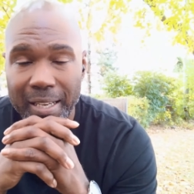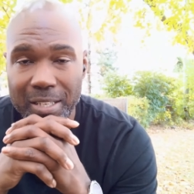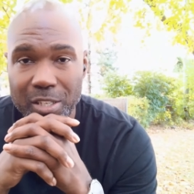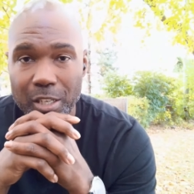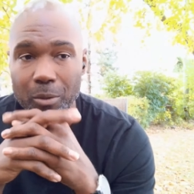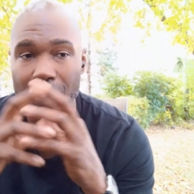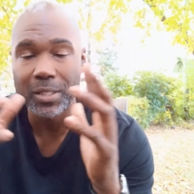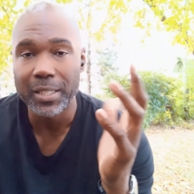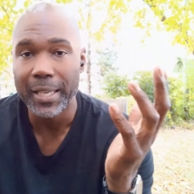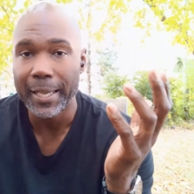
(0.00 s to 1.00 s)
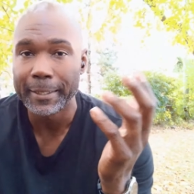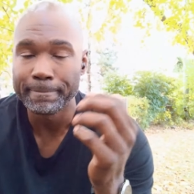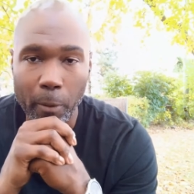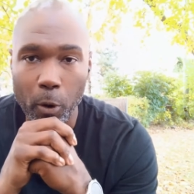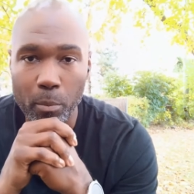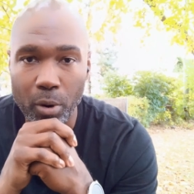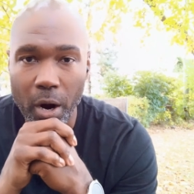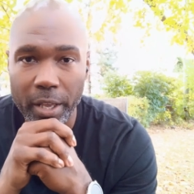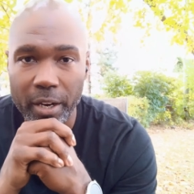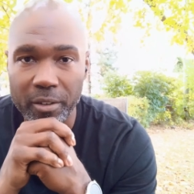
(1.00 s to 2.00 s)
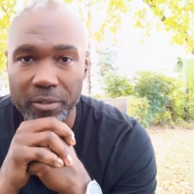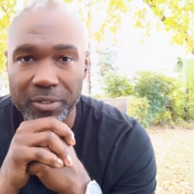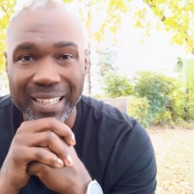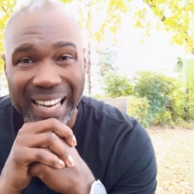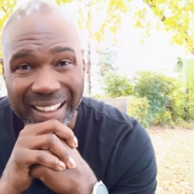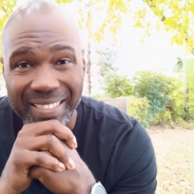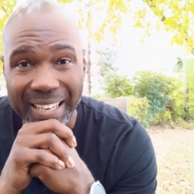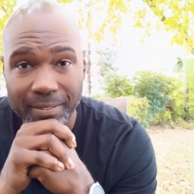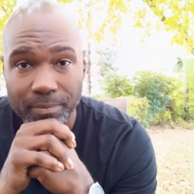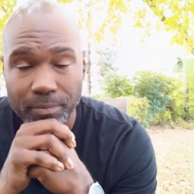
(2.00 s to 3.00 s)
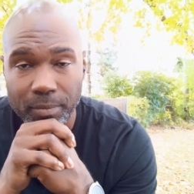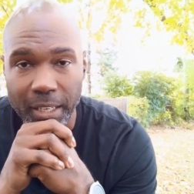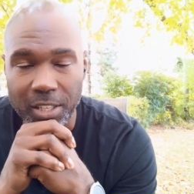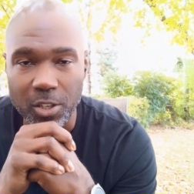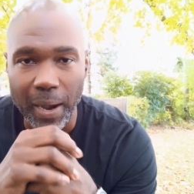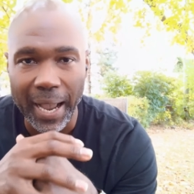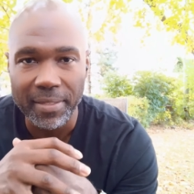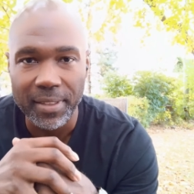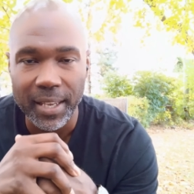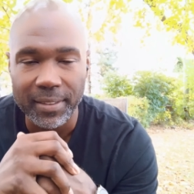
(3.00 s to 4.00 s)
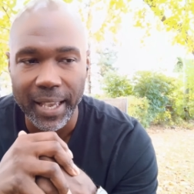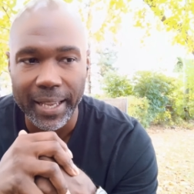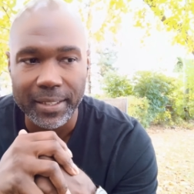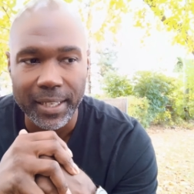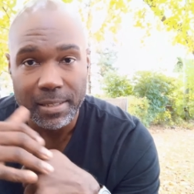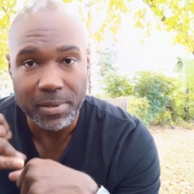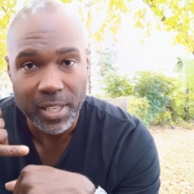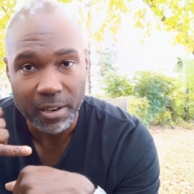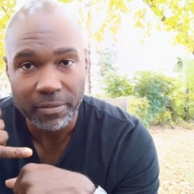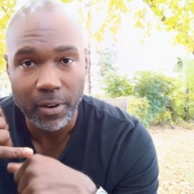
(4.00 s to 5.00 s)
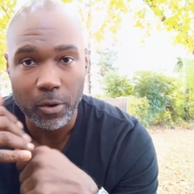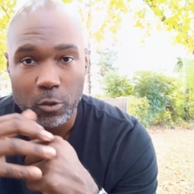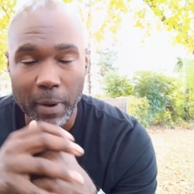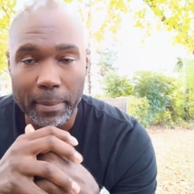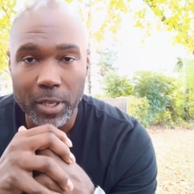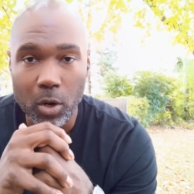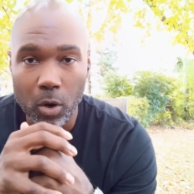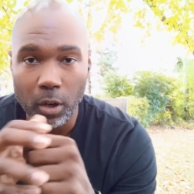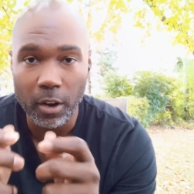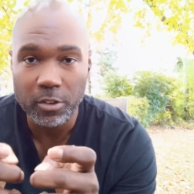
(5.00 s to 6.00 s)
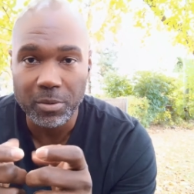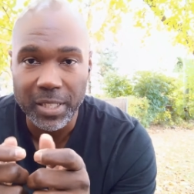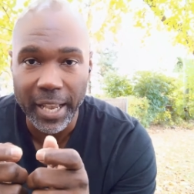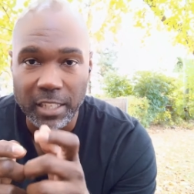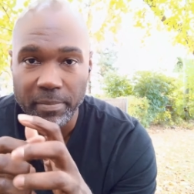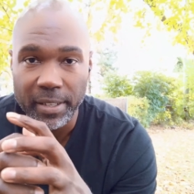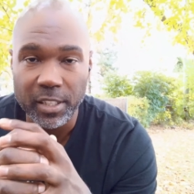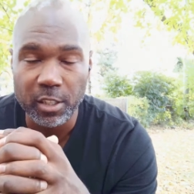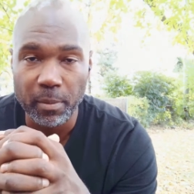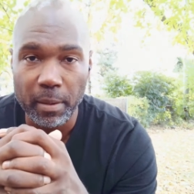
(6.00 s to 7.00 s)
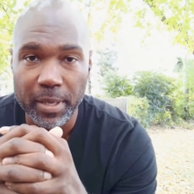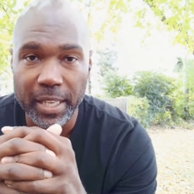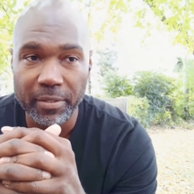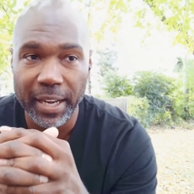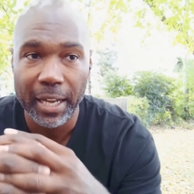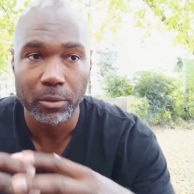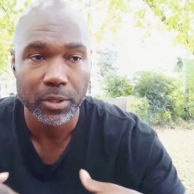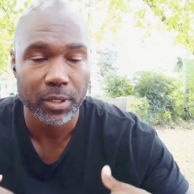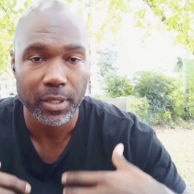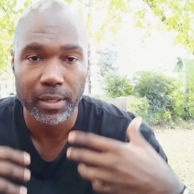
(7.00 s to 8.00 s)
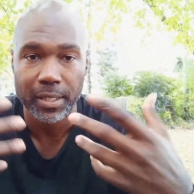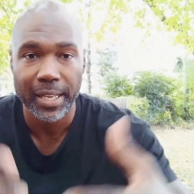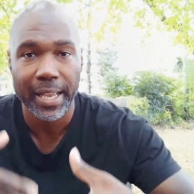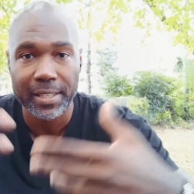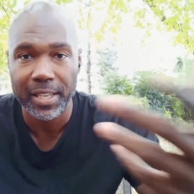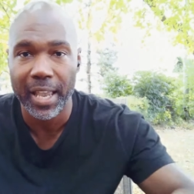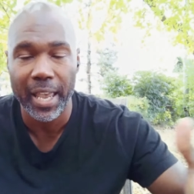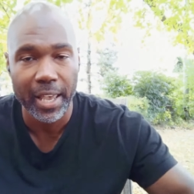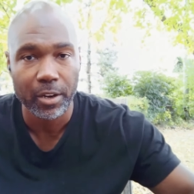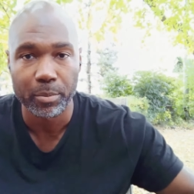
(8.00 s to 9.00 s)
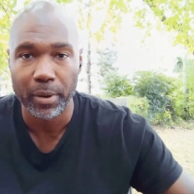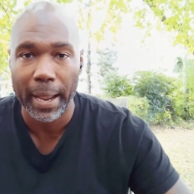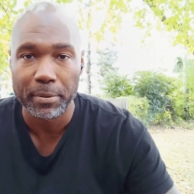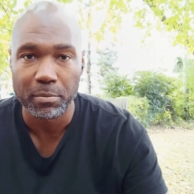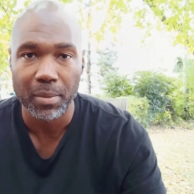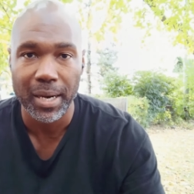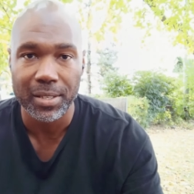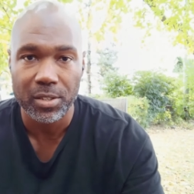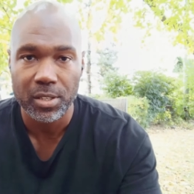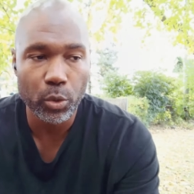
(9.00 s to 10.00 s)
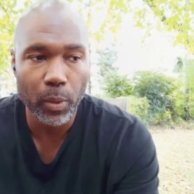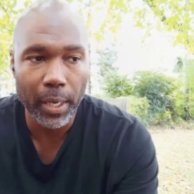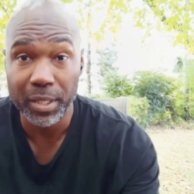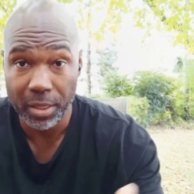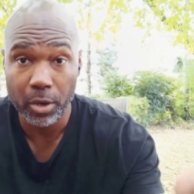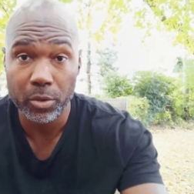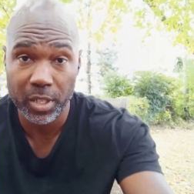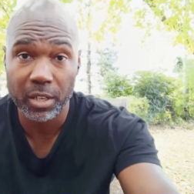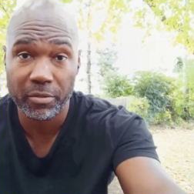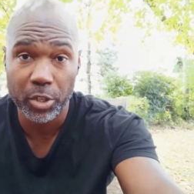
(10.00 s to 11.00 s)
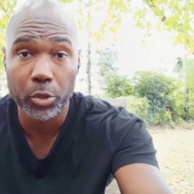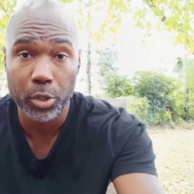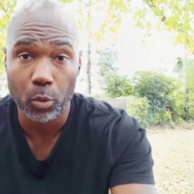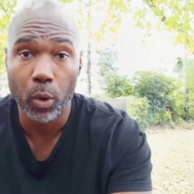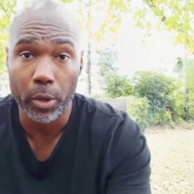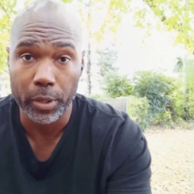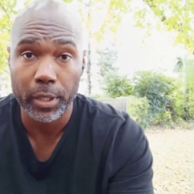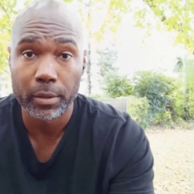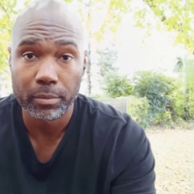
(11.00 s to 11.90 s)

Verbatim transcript: and so once again, they weren't brought here for nothing. And so I think that some cell phones might be going off, some text messages may be given out in the days ahead or perhaps months to uh, put those individuals to work